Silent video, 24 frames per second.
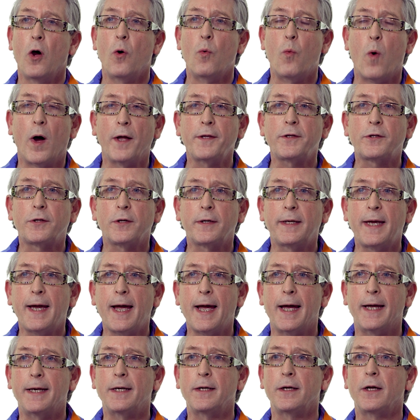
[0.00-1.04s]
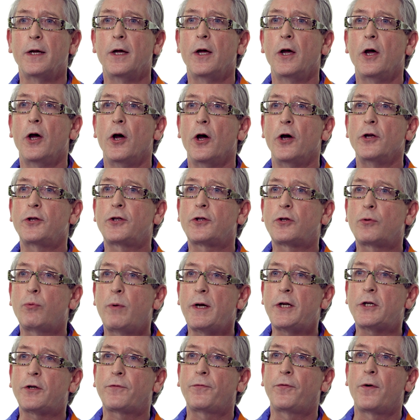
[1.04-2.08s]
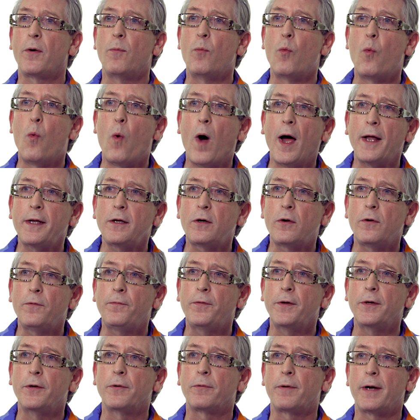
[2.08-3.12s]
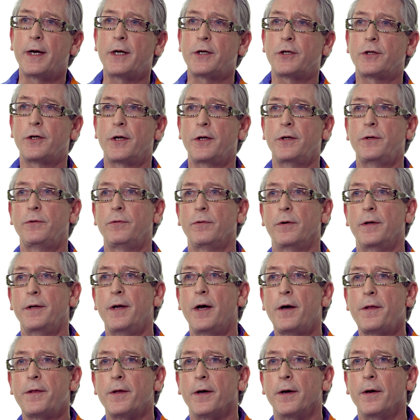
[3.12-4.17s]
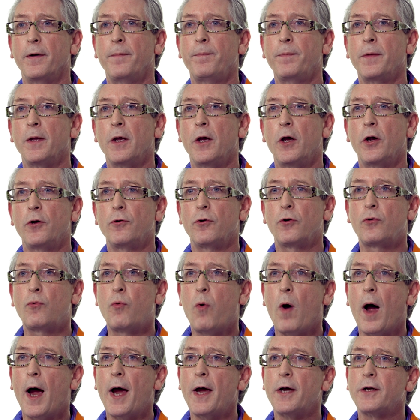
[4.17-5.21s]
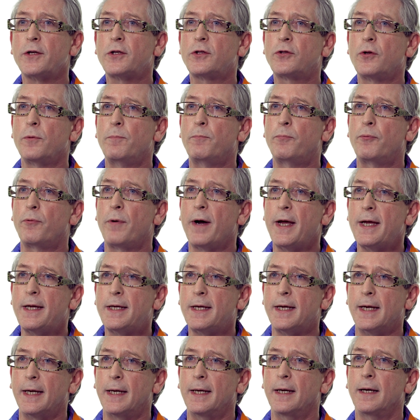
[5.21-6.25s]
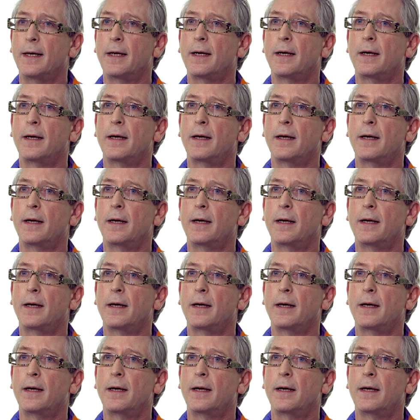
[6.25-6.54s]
Once again, a switch from one configuration to another requires the breaking